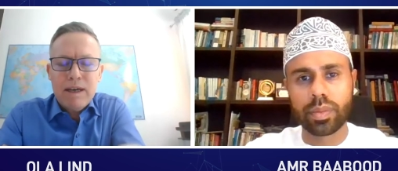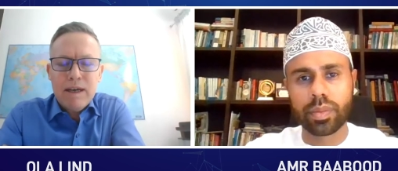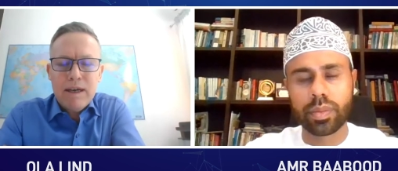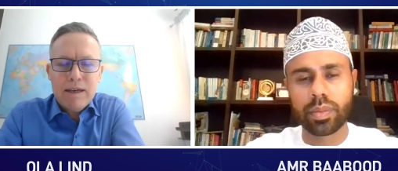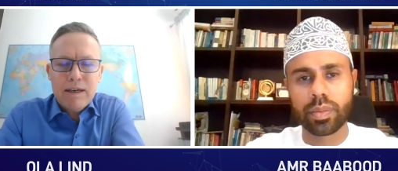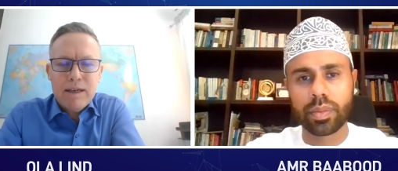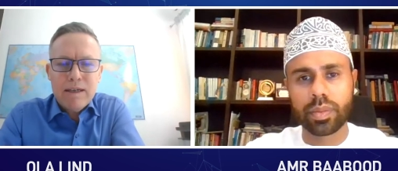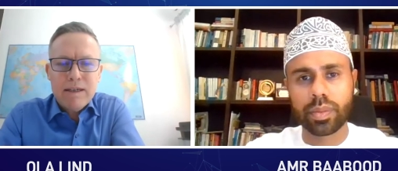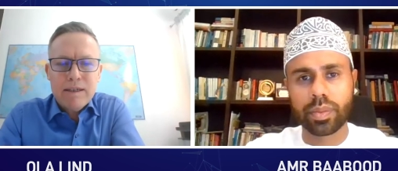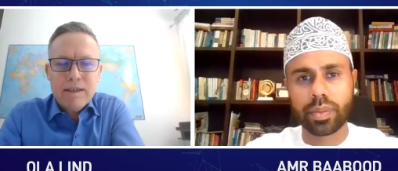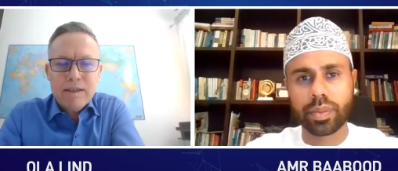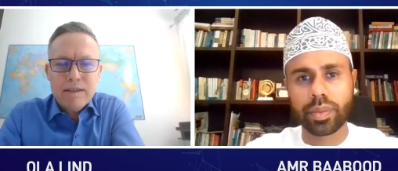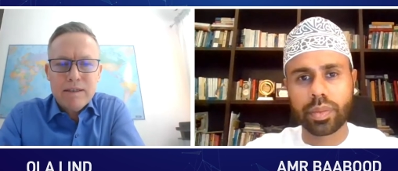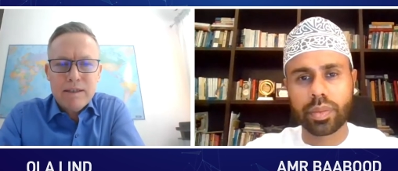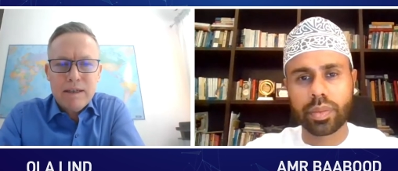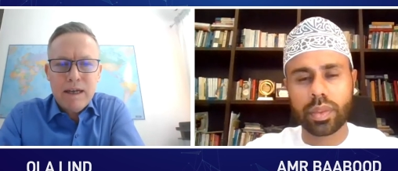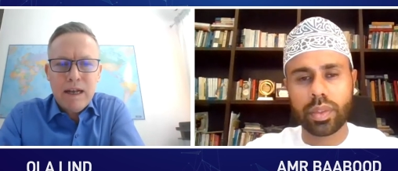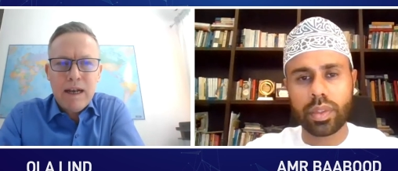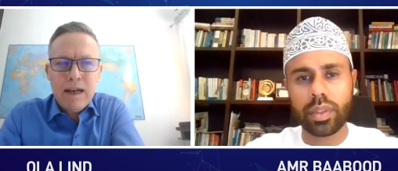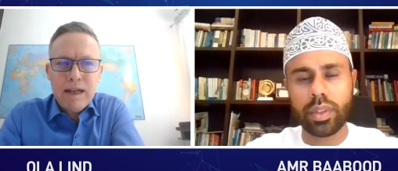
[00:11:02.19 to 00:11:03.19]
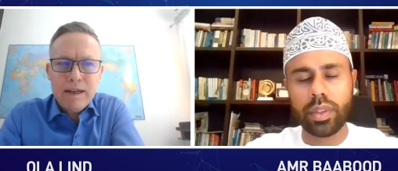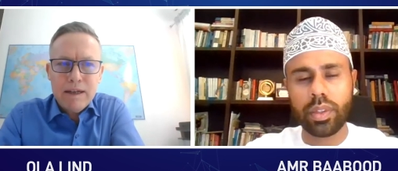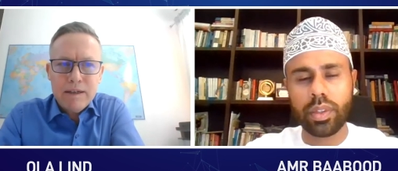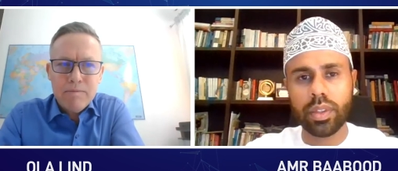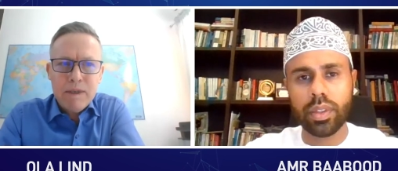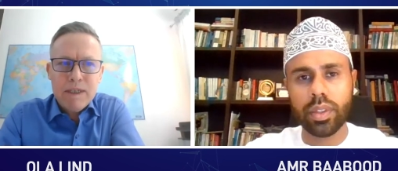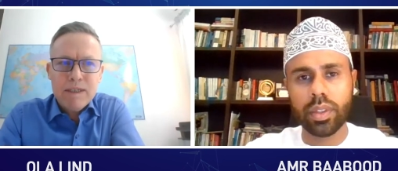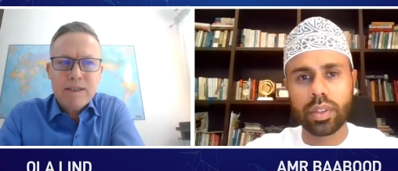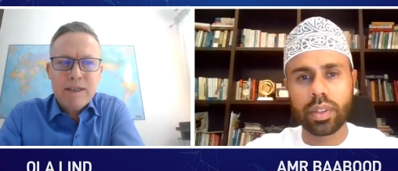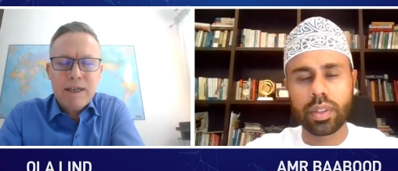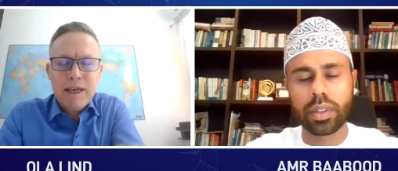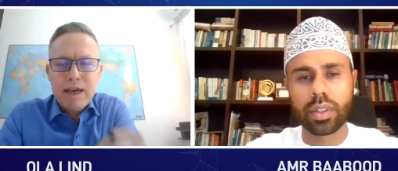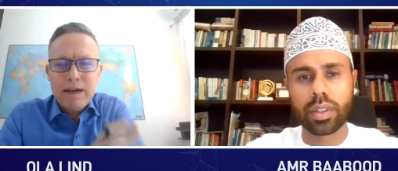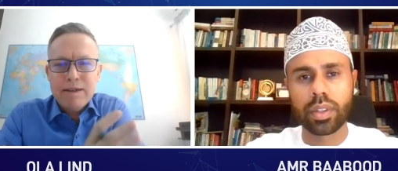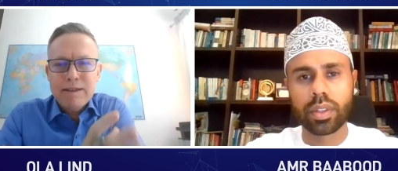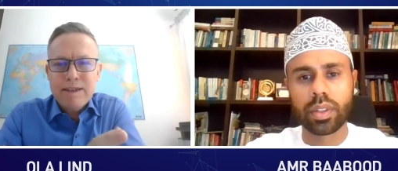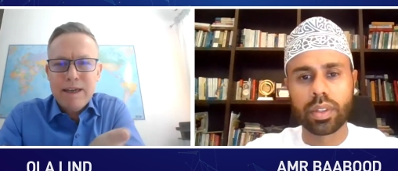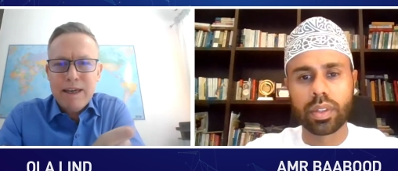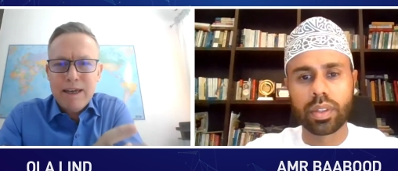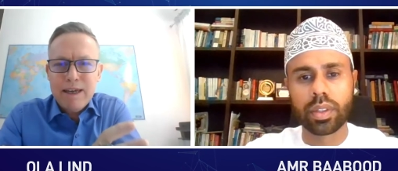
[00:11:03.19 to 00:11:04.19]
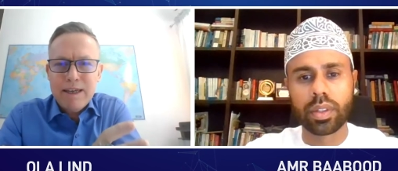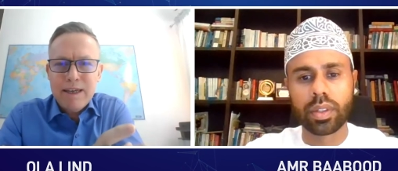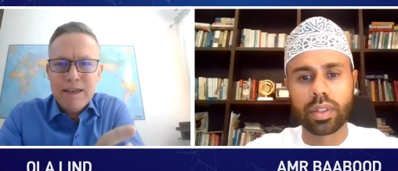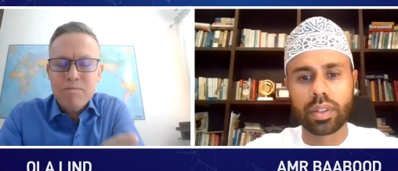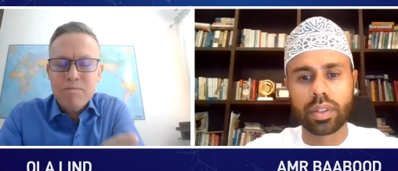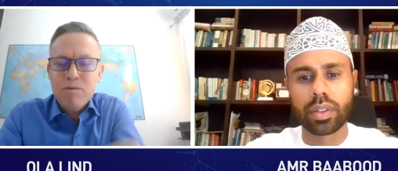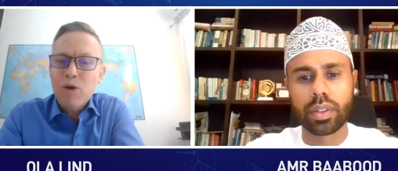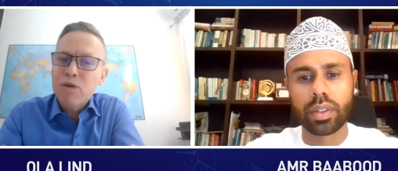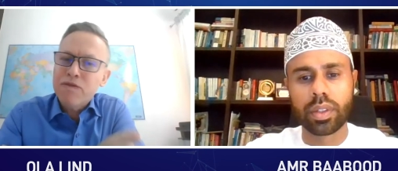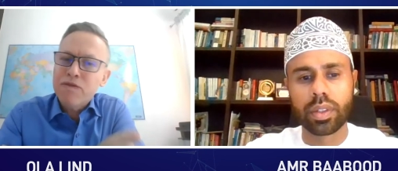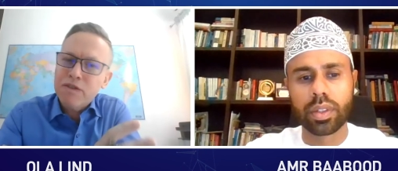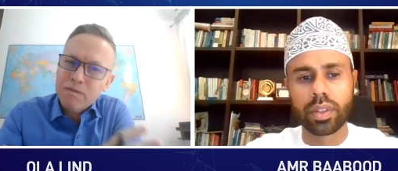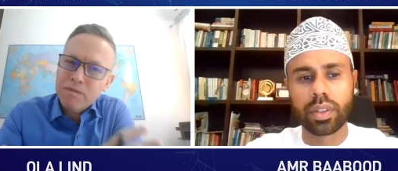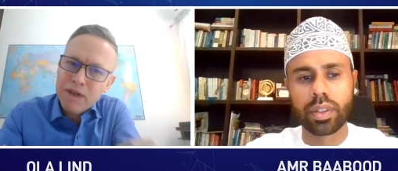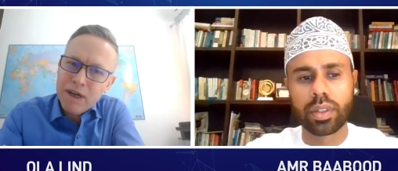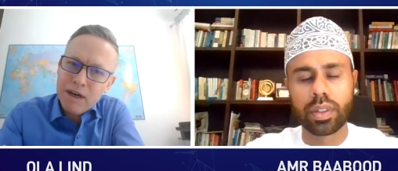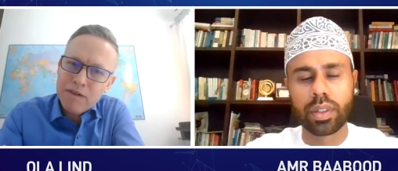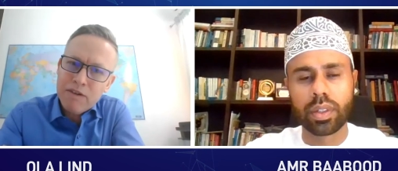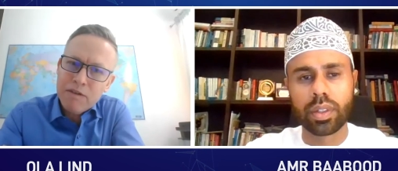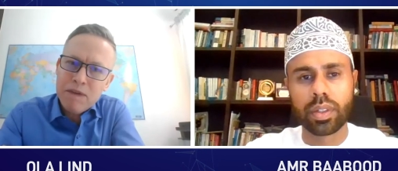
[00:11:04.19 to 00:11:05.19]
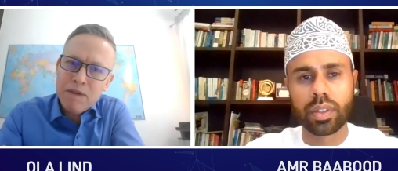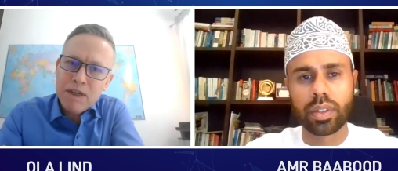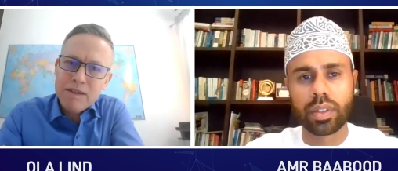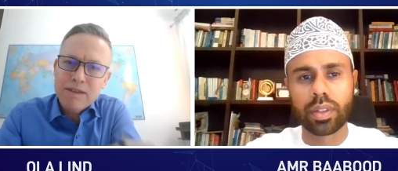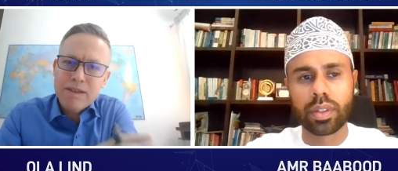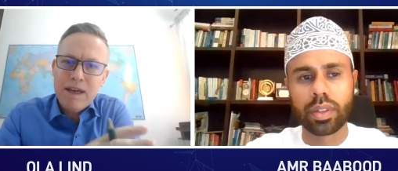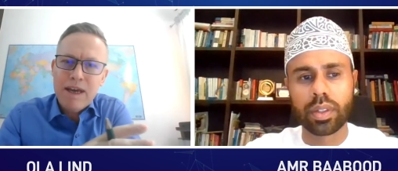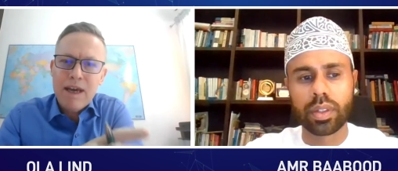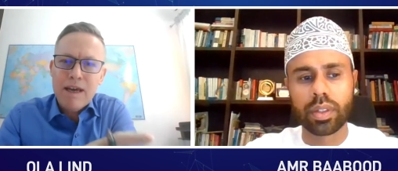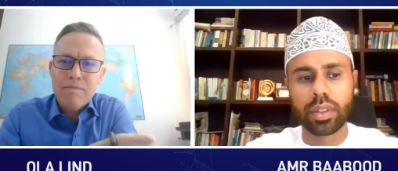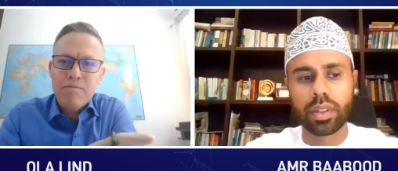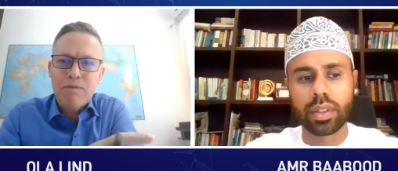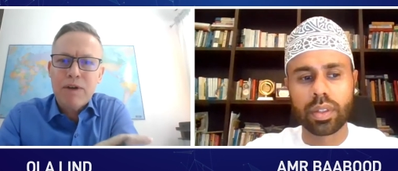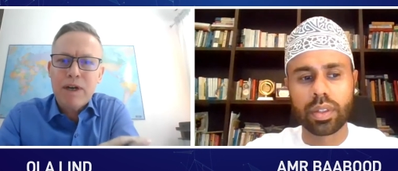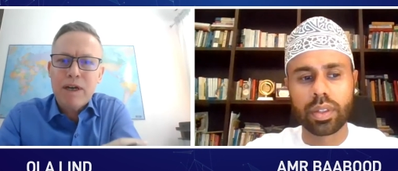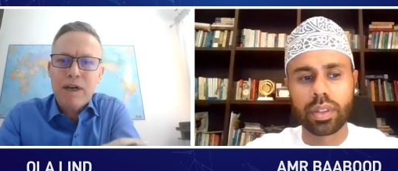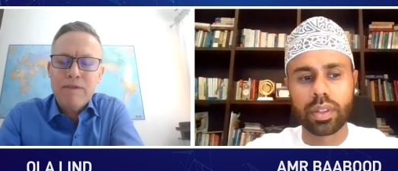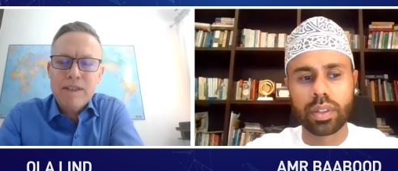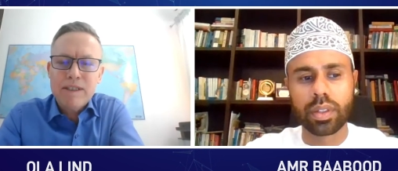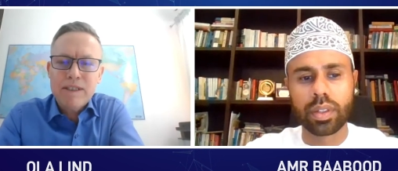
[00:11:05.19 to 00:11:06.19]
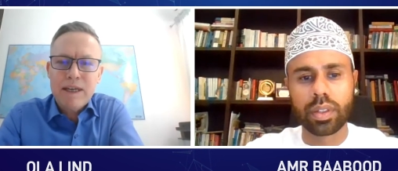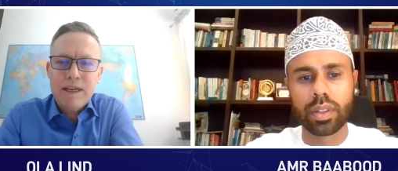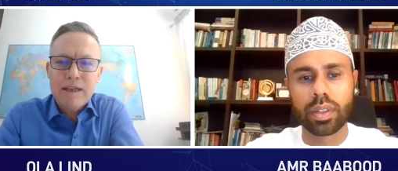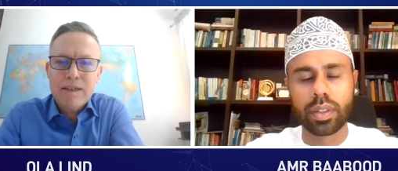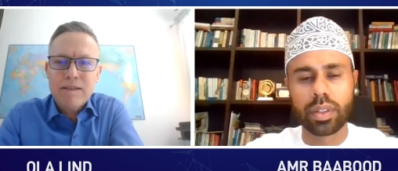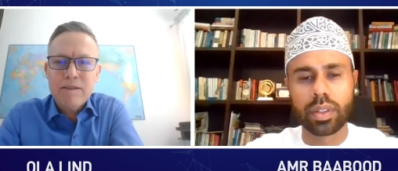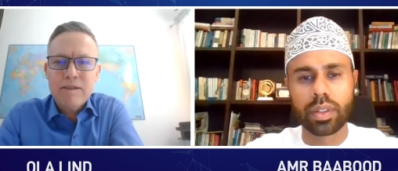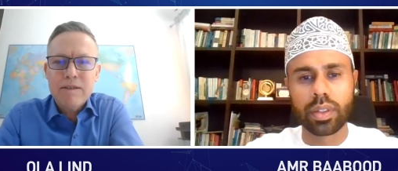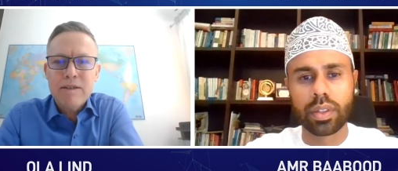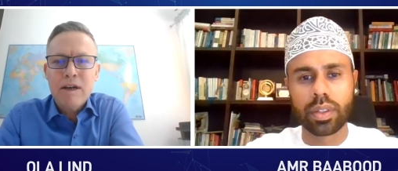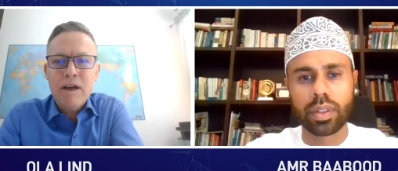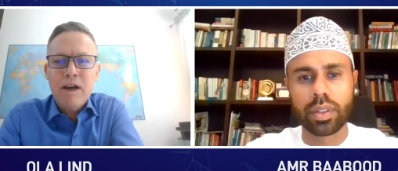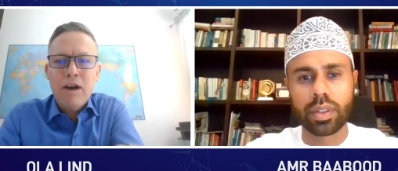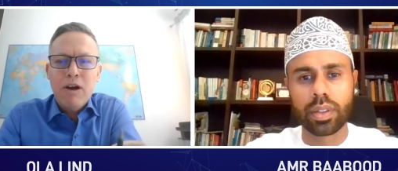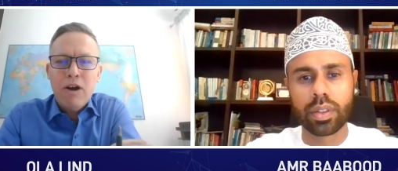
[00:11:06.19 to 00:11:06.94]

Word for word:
Speaker 1: uh, a little bit caretaking, both from government and private sector,